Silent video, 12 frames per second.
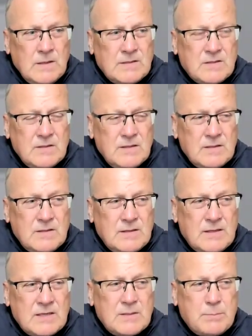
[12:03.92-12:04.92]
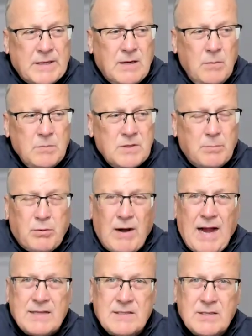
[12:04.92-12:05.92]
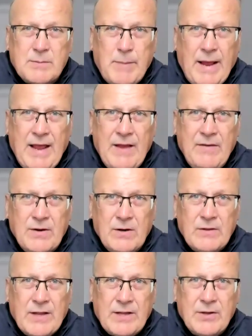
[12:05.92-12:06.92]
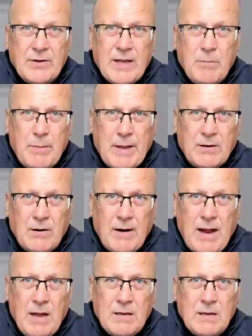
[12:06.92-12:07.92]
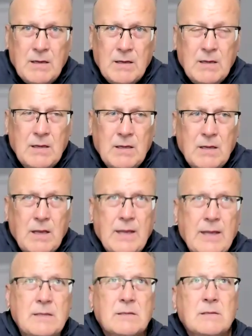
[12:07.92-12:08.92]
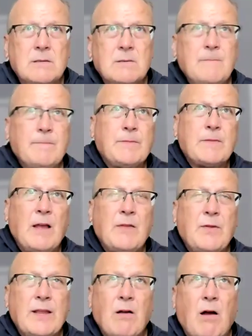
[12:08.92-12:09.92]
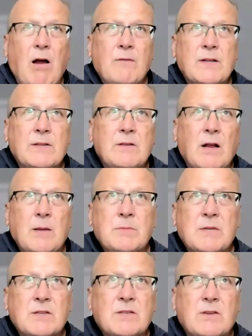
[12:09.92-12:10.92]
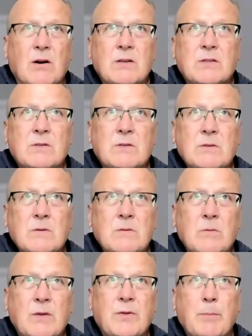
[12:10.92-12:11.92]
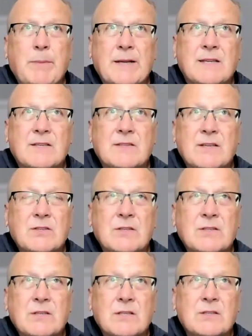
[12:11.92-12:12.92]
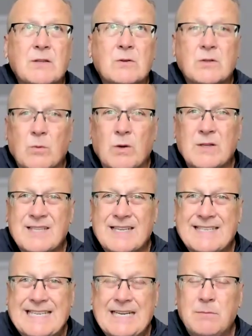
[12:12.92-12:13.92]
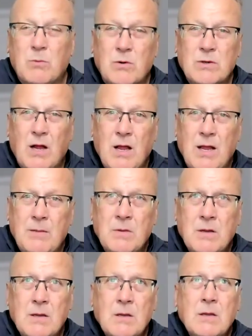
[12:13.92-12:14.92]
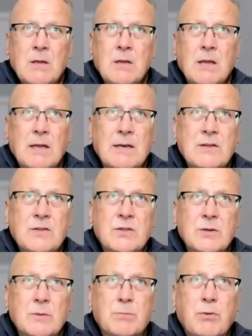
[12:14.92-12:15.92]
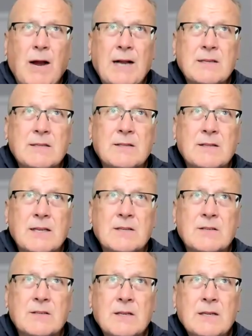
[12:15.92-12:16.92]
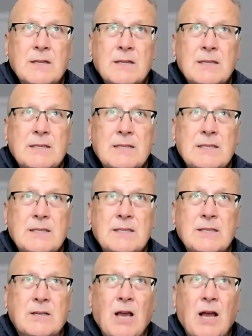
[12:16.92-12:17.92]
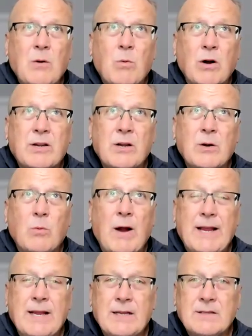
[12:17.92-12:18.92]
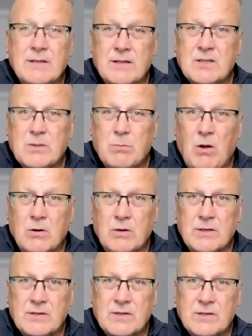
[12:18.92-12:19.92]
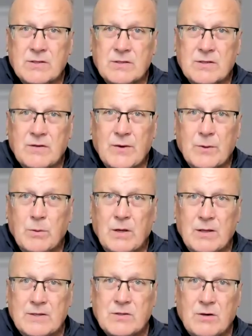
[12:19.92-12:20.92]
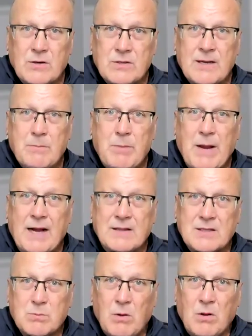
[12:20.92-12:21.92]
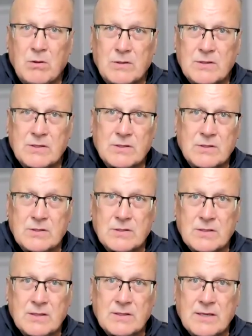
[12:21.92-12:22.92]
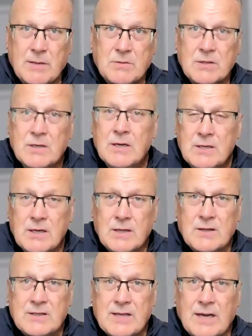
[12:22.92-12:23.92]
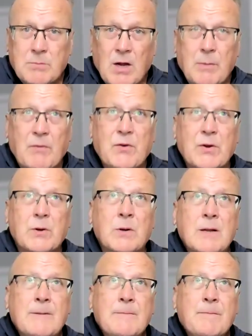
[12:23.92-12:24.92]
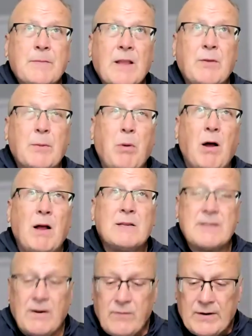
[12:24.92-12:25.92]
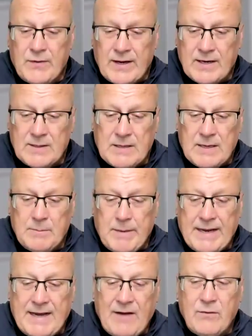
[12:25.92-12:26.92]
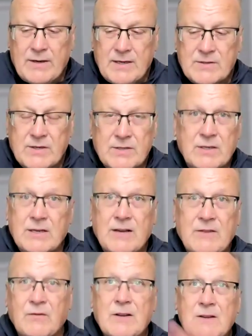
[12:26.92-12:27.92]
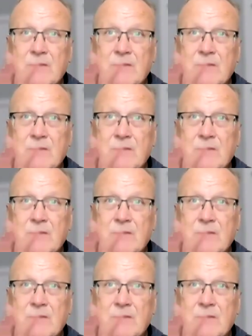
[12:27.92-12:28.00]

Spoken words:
it's this becomes a practiced behavior that you get better at. And I think oftentimes it starts with the big decisions because those are the ones that need more time. And as you practice this, you kind of work your way into the smaller decisions, if you will. It starts to impact the smaller decisions at the same time. If you paused everything and made every decision, if